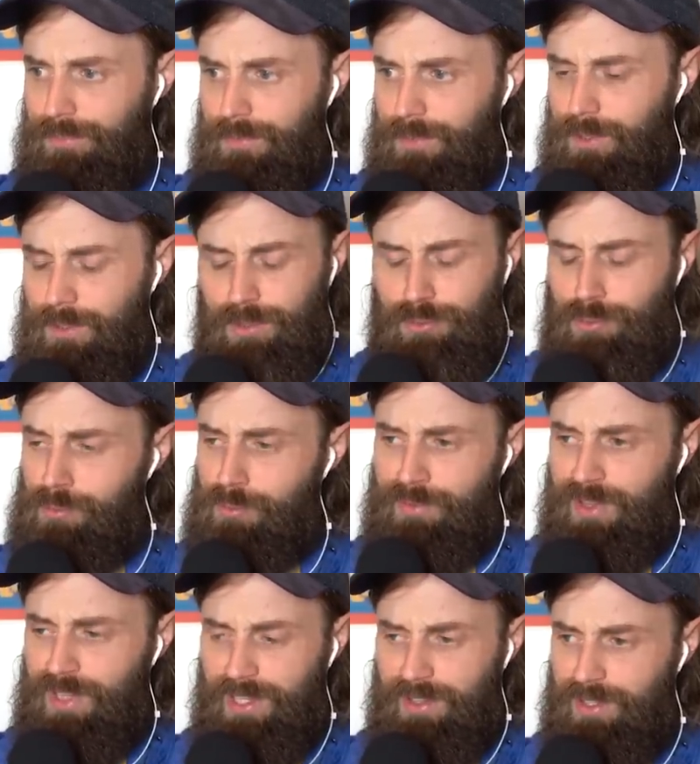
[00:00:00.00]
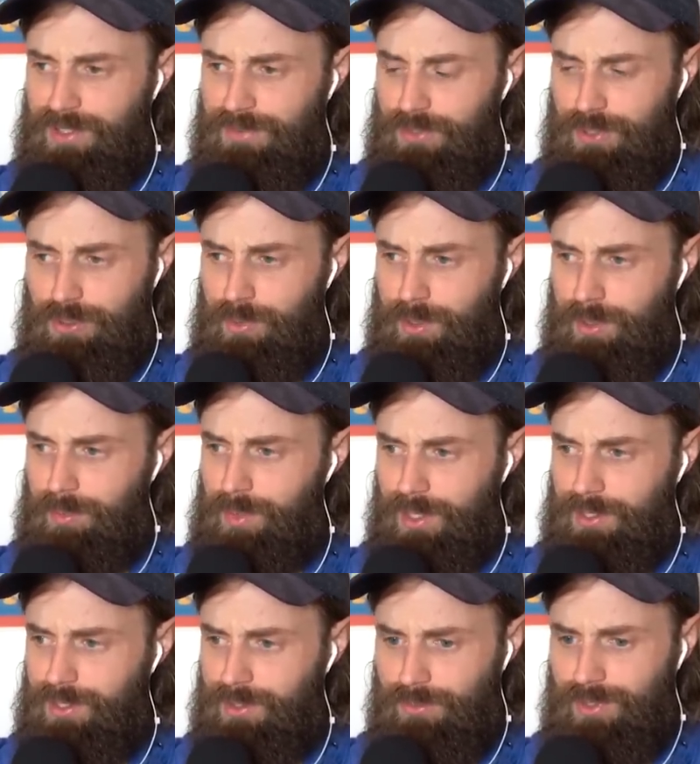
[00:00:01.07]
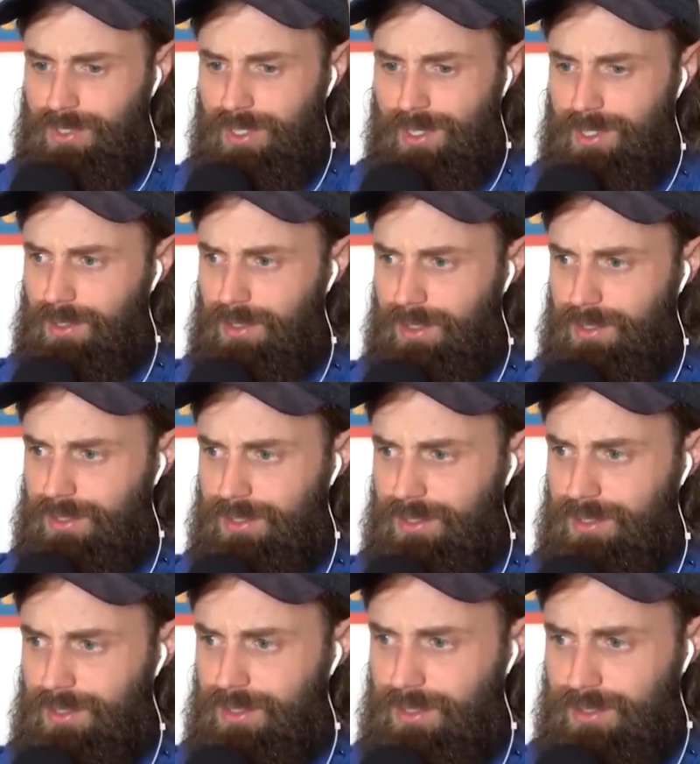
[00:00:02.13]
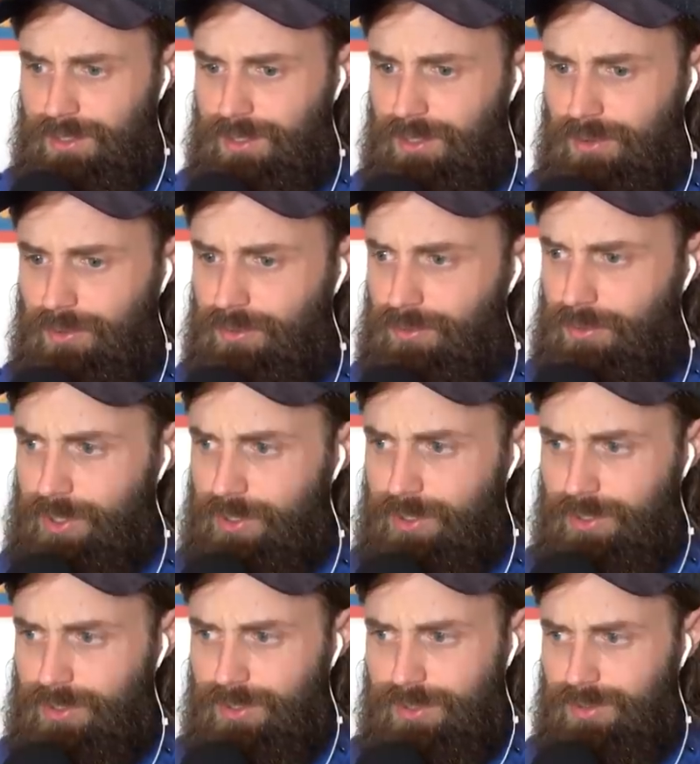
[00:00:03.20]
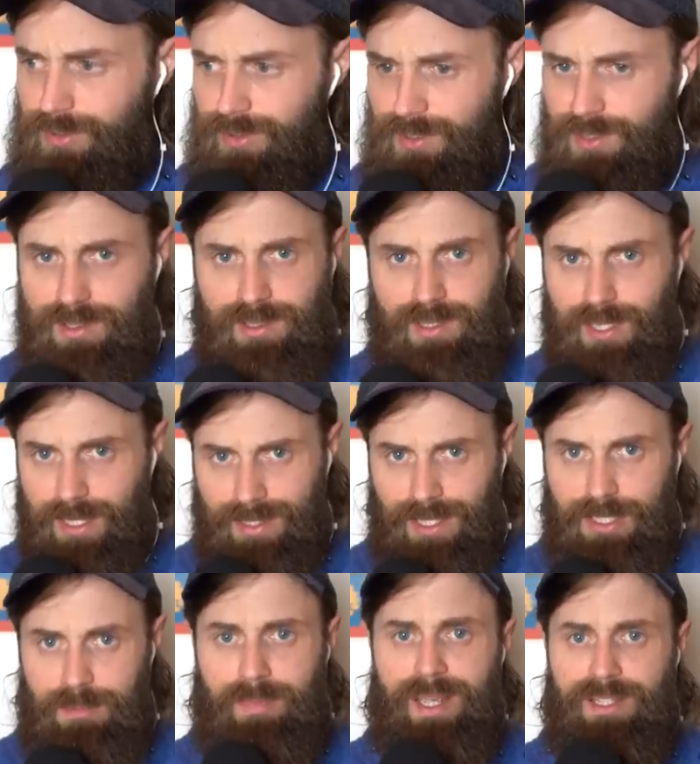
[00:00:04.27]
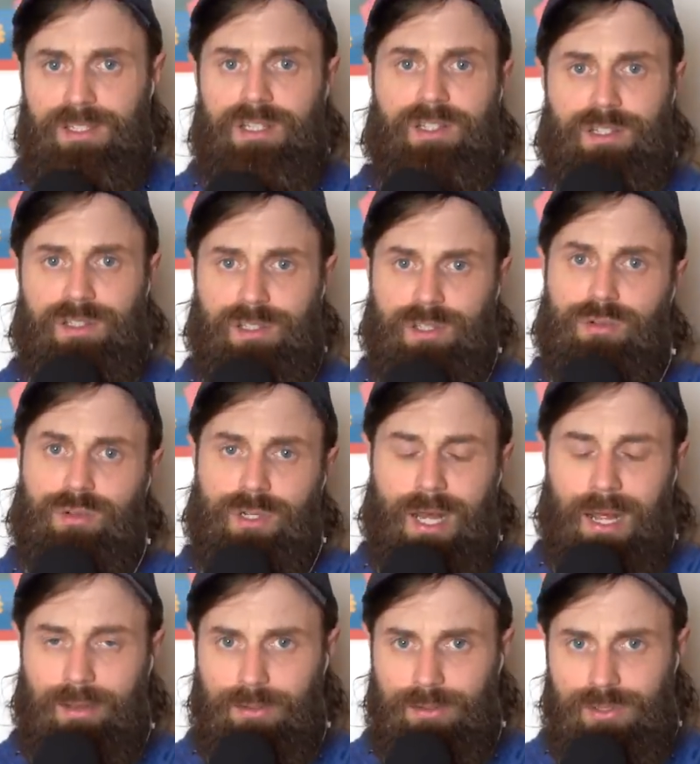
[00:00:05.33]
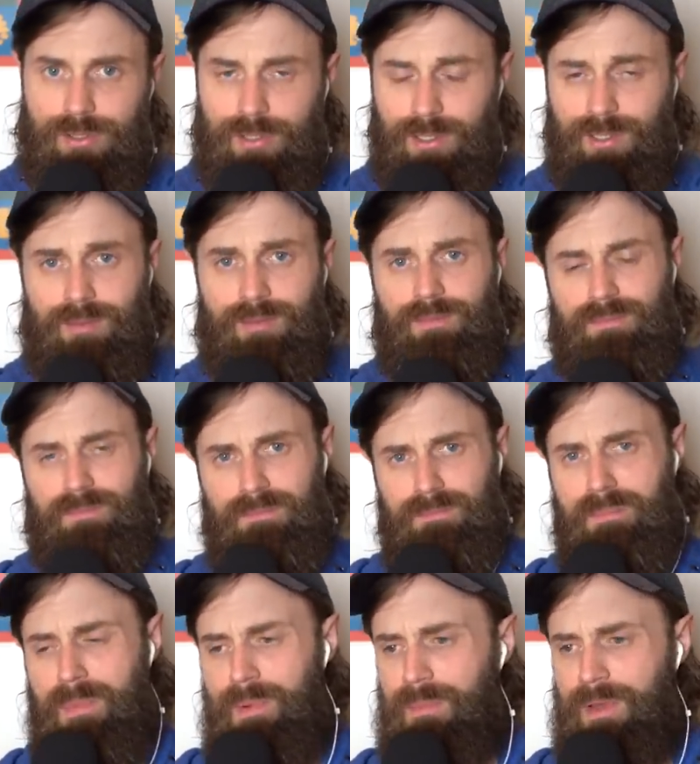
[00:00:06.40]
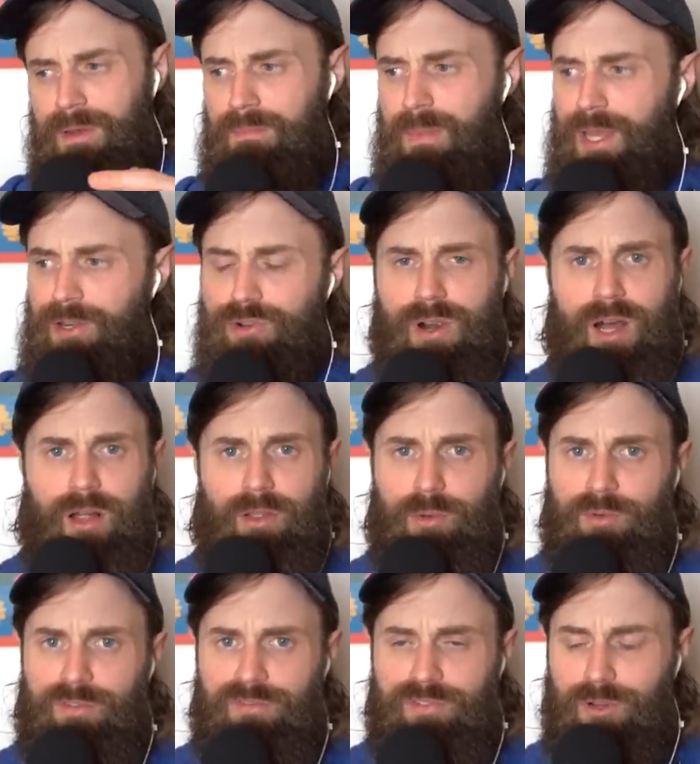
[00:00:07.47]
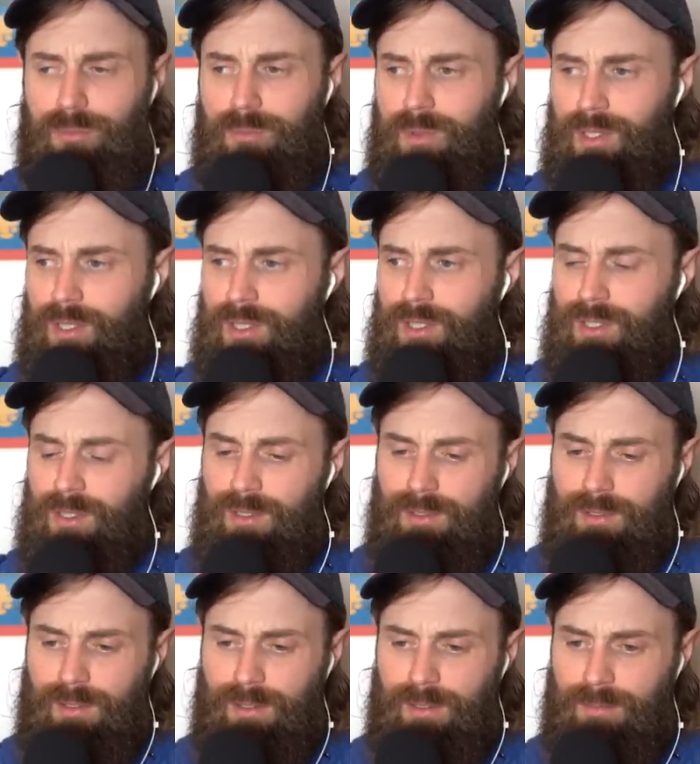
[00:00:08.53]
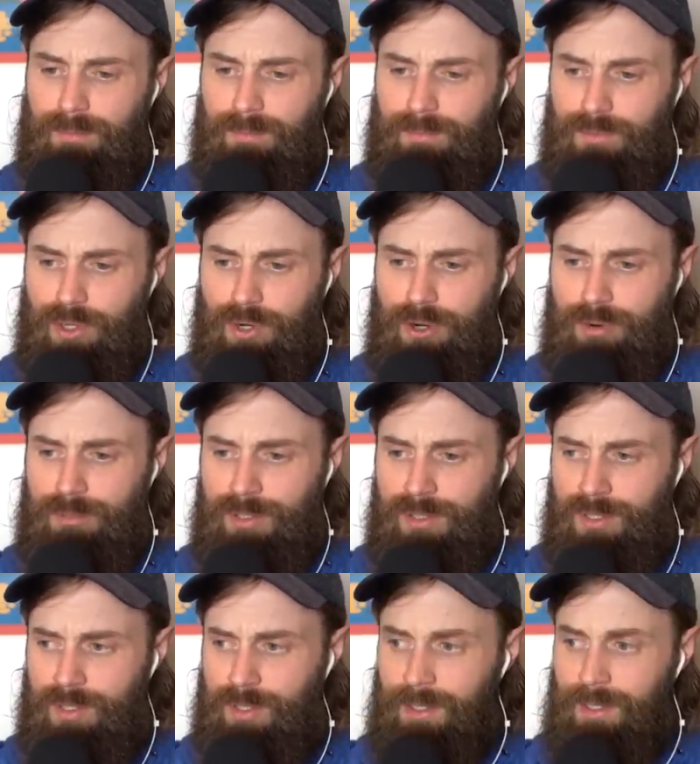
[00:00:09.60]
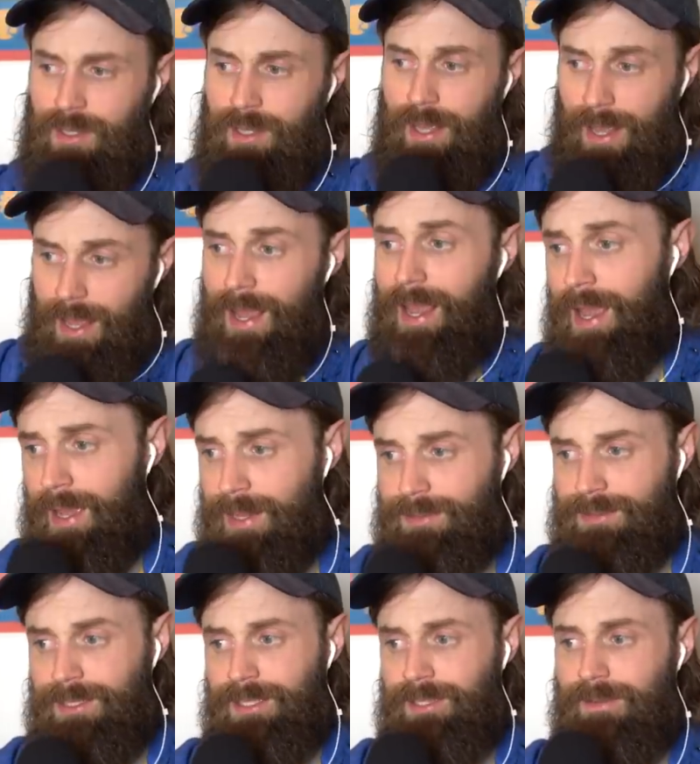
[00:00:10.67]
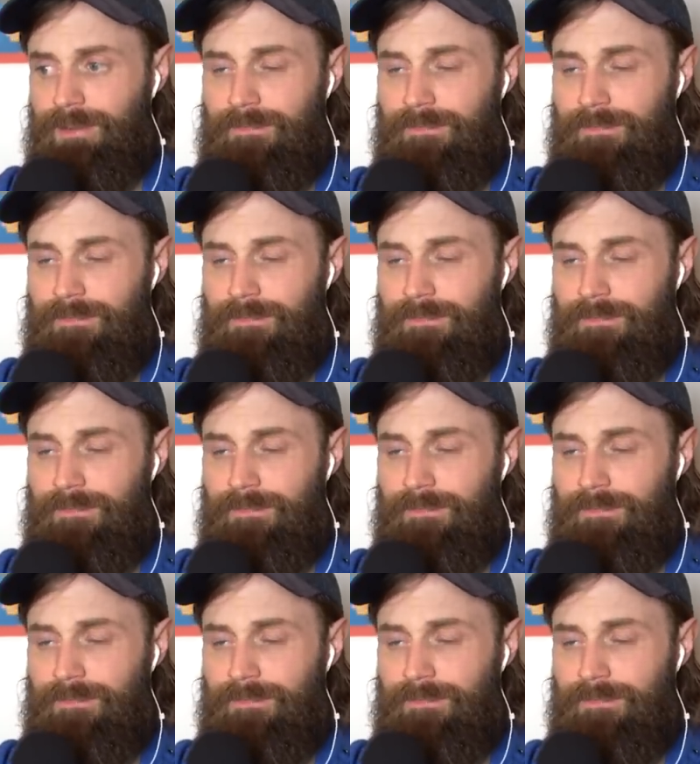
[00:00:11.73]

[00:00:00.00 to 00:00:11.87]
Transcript: do a movie like this for $2 million is ridiculous. It's like that's basically $0 in major Hollywood film terms. And